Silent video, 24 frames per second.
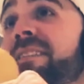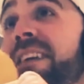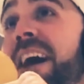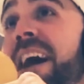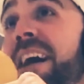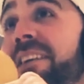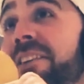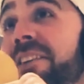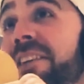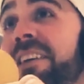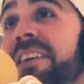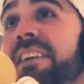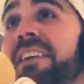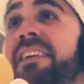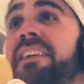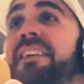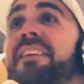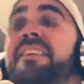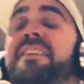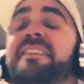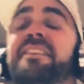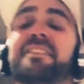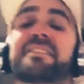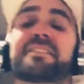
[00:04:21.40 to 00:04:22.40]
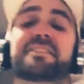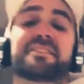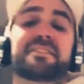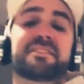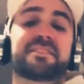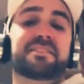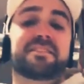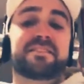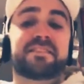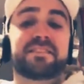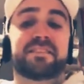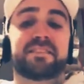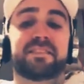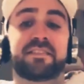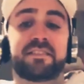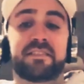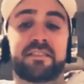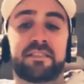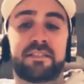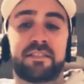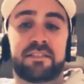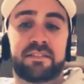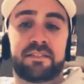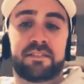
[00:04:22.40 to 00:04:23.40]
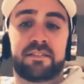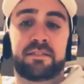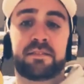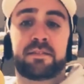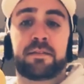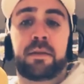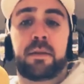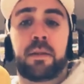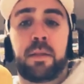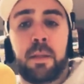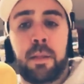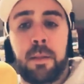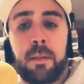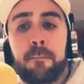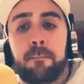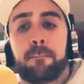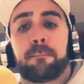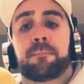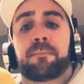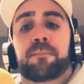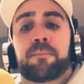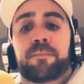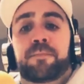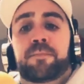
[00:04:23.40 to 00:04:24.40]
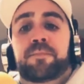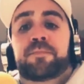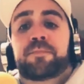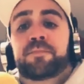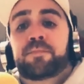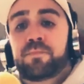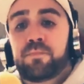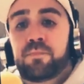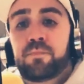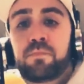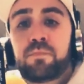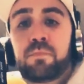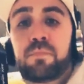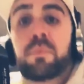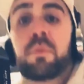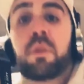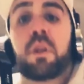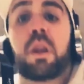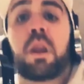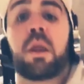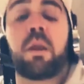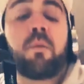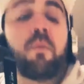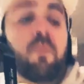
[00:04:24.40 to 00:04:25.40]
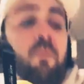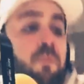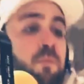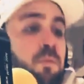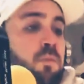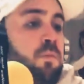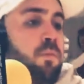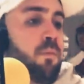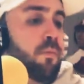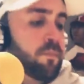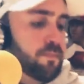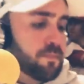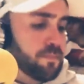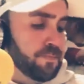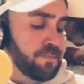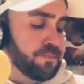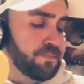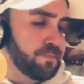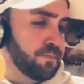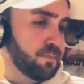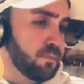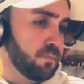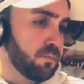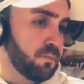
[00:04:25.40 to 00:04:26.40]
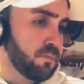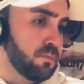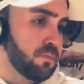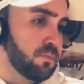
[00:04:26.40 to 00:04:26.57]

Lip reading: Here's the thing. Right now, if they do if it finishes today,